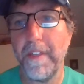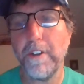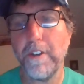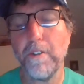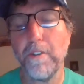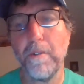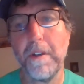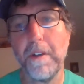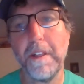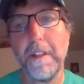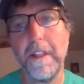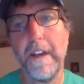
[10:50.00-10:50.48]
then
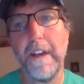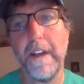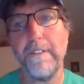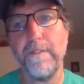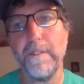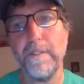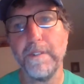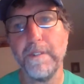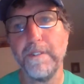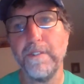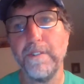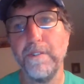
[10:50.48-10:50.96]
you're only left
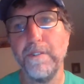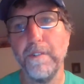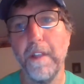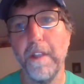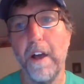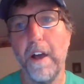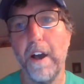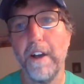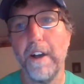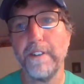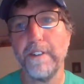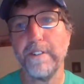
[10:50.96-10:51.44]
with two
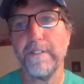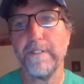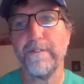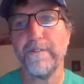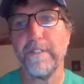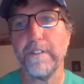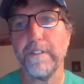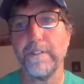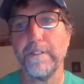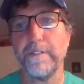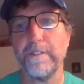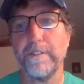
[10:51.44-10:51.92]
laws, the
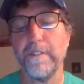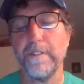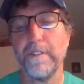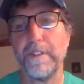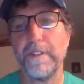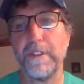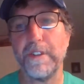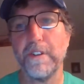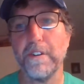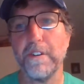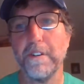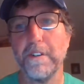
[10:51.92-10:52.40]
first
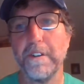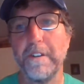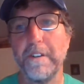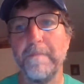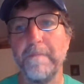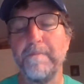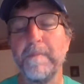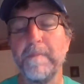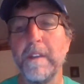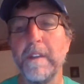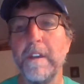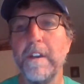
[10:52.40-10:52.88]
and third.
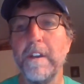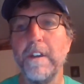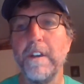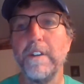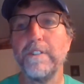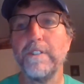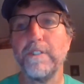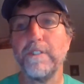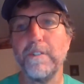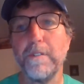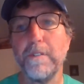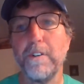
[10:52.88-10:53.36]

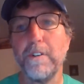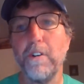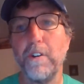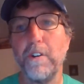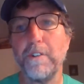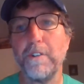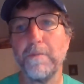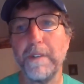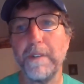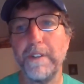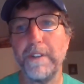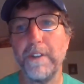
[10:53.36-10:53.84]
So you go
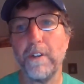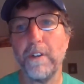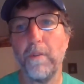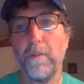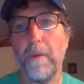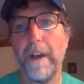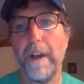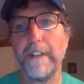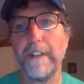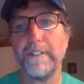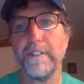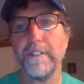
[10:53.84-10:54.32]
and read the
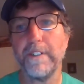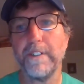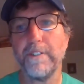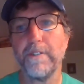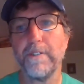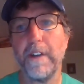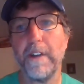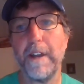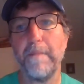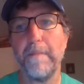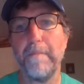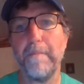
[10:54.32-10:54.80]
question,
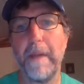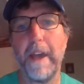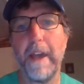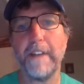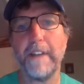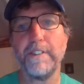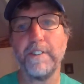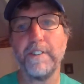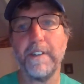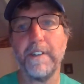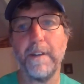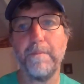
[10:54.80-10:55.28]
try to
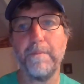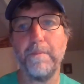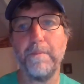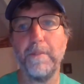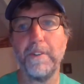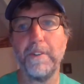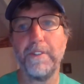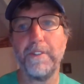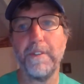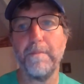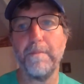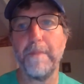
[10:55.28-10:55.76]
match it up
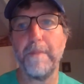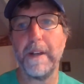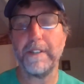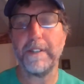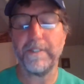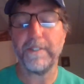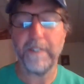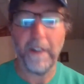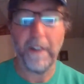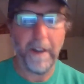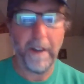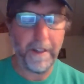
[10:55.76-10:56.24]
with the
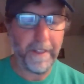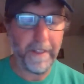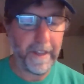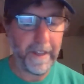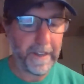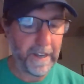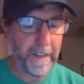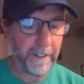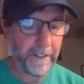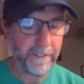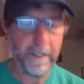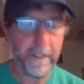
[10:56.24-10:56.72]
best law. And
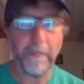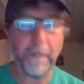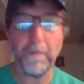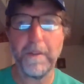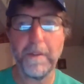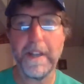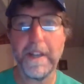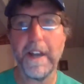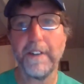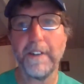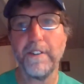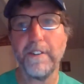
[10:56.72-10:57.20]
like I said, when
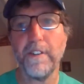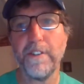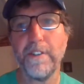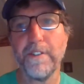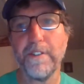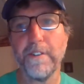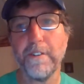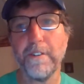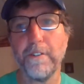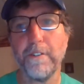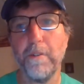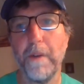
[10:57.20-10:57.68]
we got to the
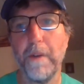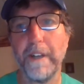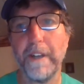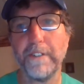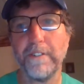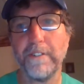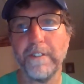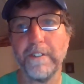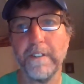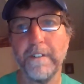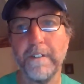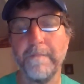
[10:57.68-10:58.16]
third
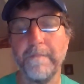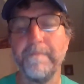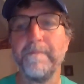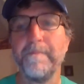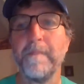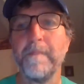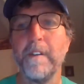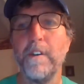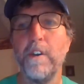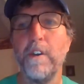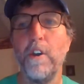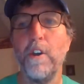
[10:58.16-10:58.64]
question,
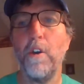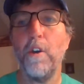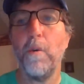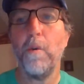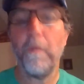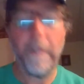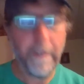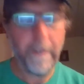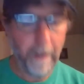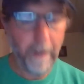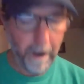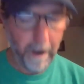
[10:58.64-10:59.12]

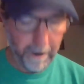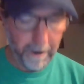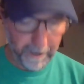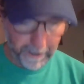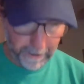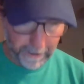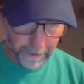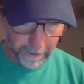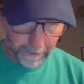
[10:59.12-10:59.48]
we had already